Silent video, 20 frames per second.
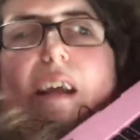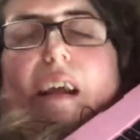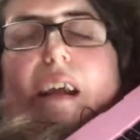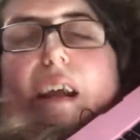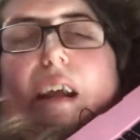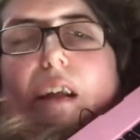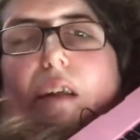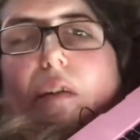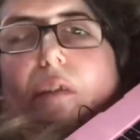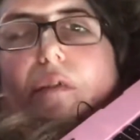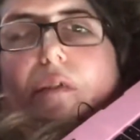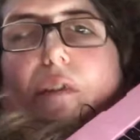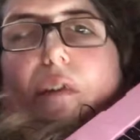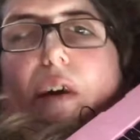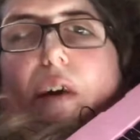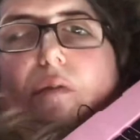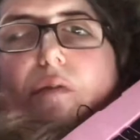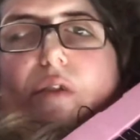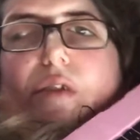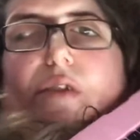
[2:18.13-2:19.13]
and also I
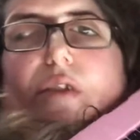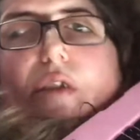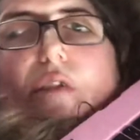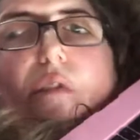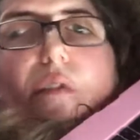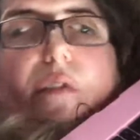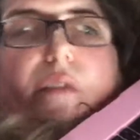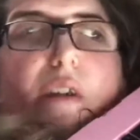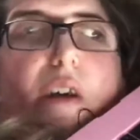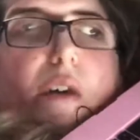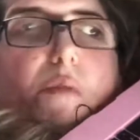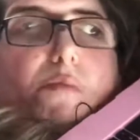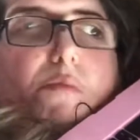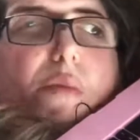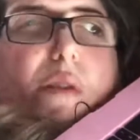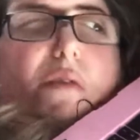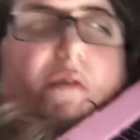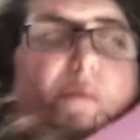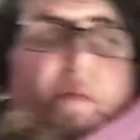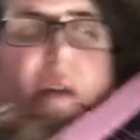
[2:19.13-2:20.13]
have to do some
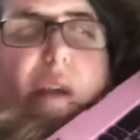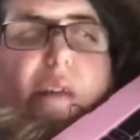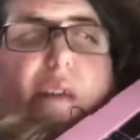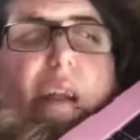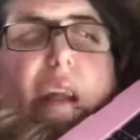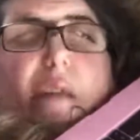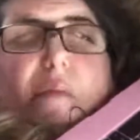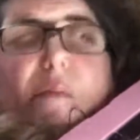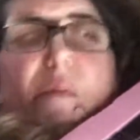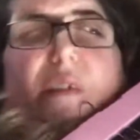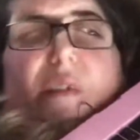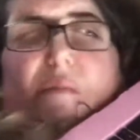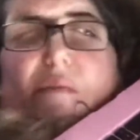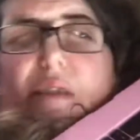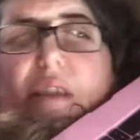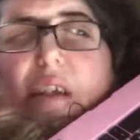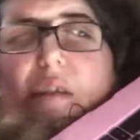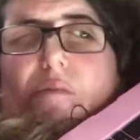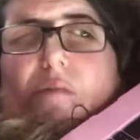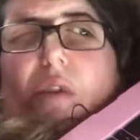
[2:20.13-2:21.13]
Bitter Bear Camp, some
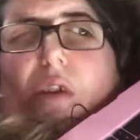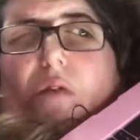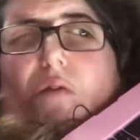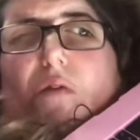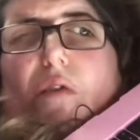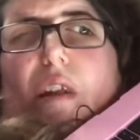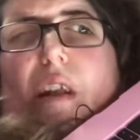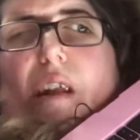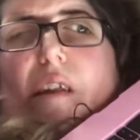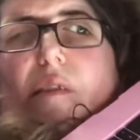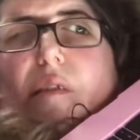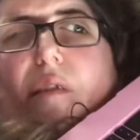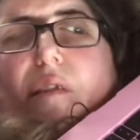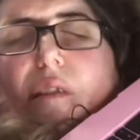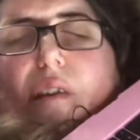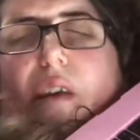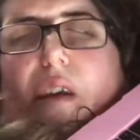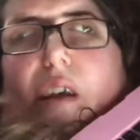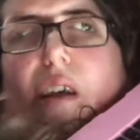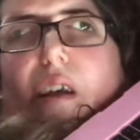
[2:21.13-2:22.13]
team recordings
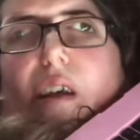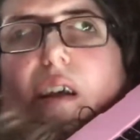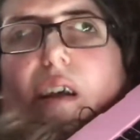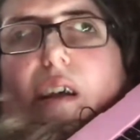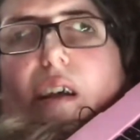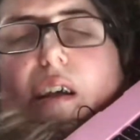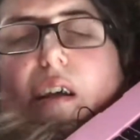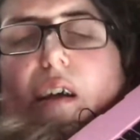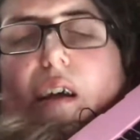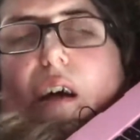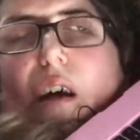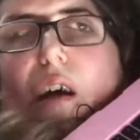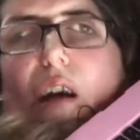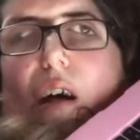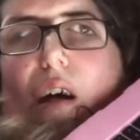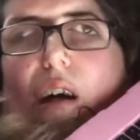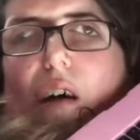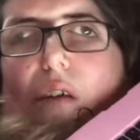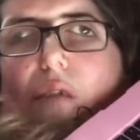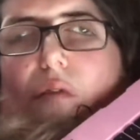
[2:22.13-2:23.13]

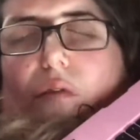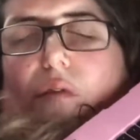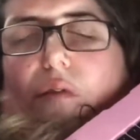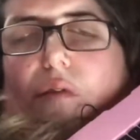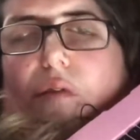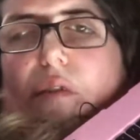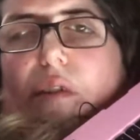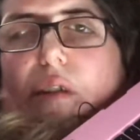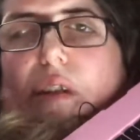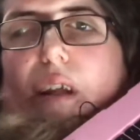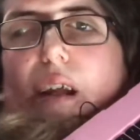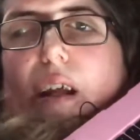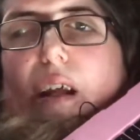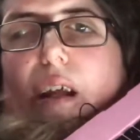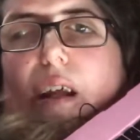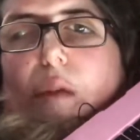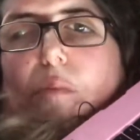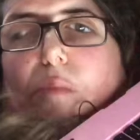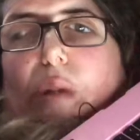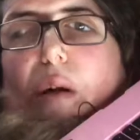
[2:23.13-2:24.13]
of
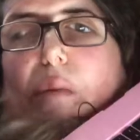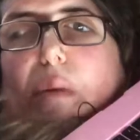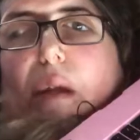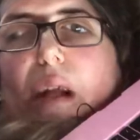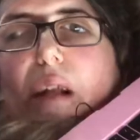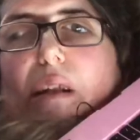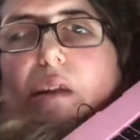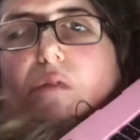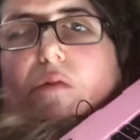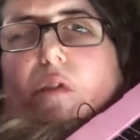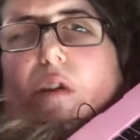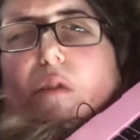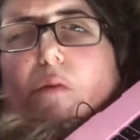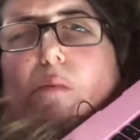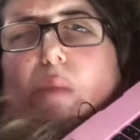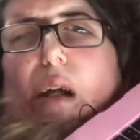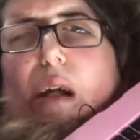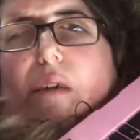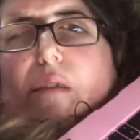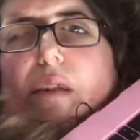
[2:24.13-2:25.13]
the pumpkin grow
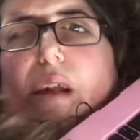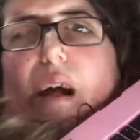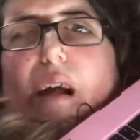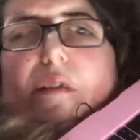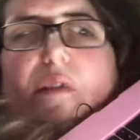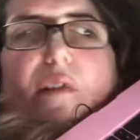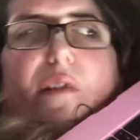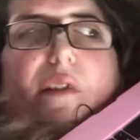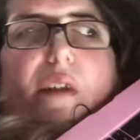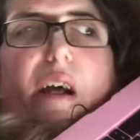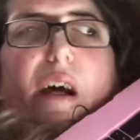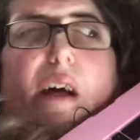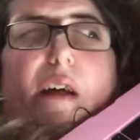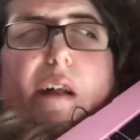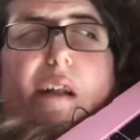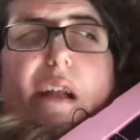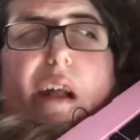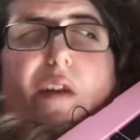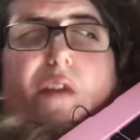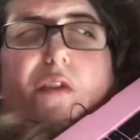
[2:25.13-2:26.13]
bear that I just got
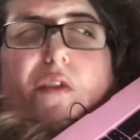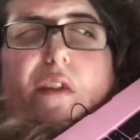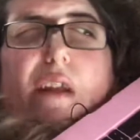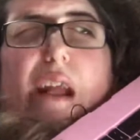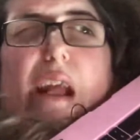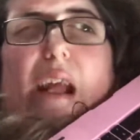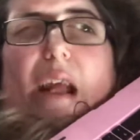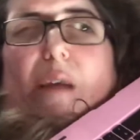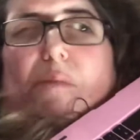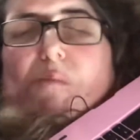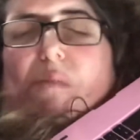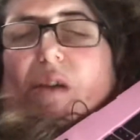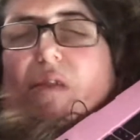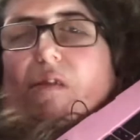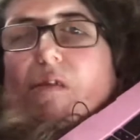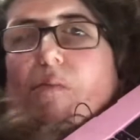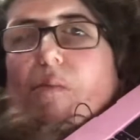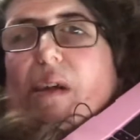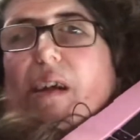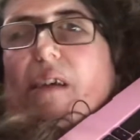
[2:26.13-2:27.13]
yesterday at
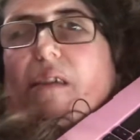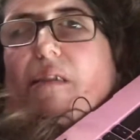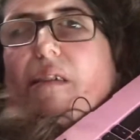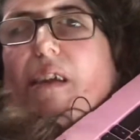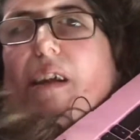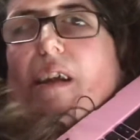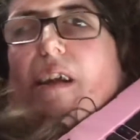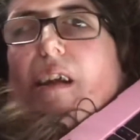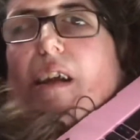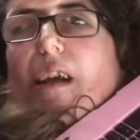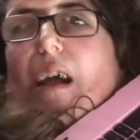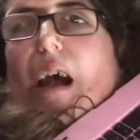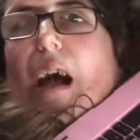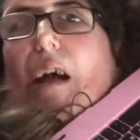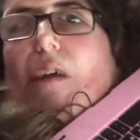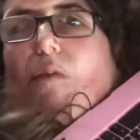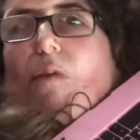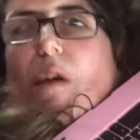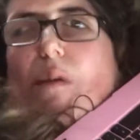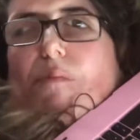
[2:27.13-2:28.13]
Build-A-Bear at
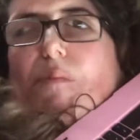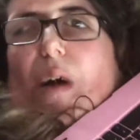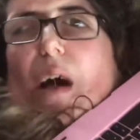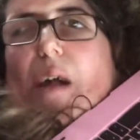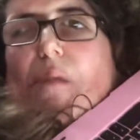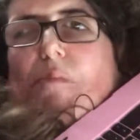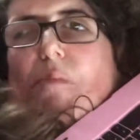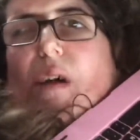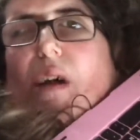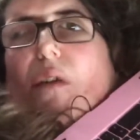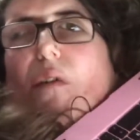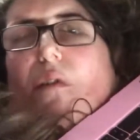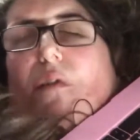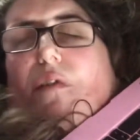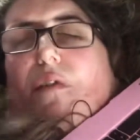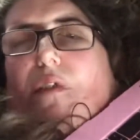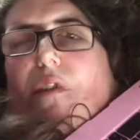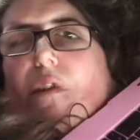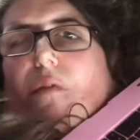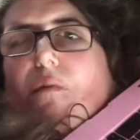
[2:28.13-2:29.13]
Grapevine
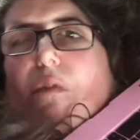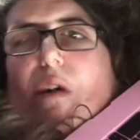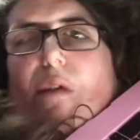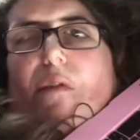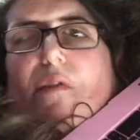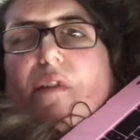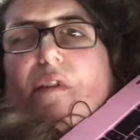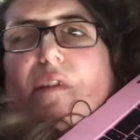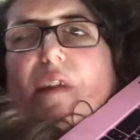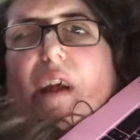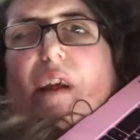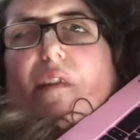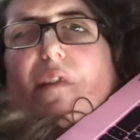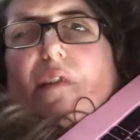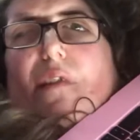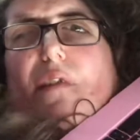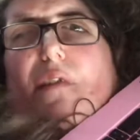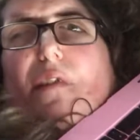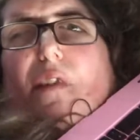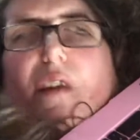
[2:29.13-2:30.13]
Mills while I was in
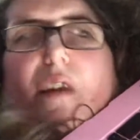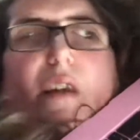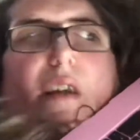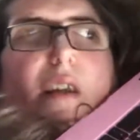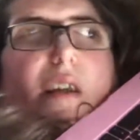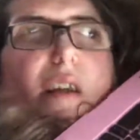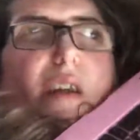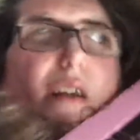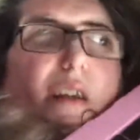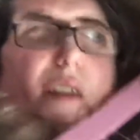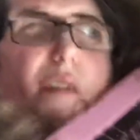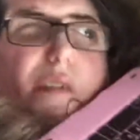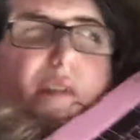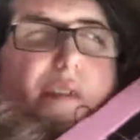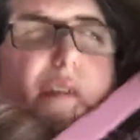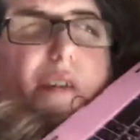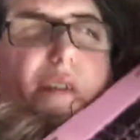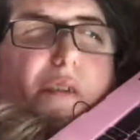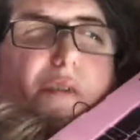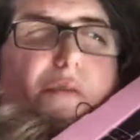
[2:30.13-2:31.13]
Texas.
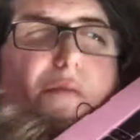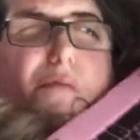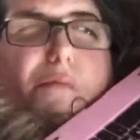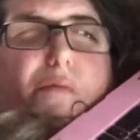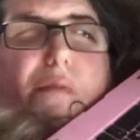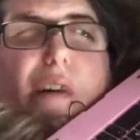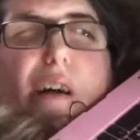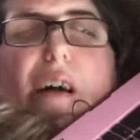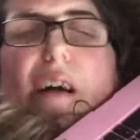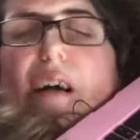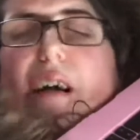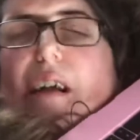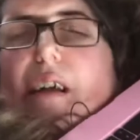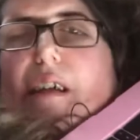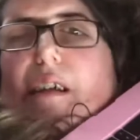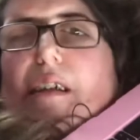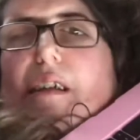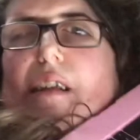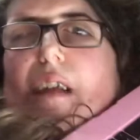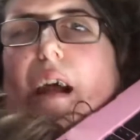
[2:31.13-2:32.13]
So, uh,
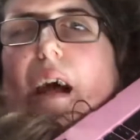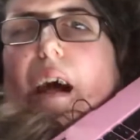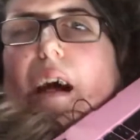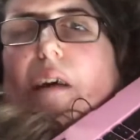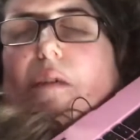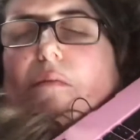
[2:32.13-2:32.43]
yeah.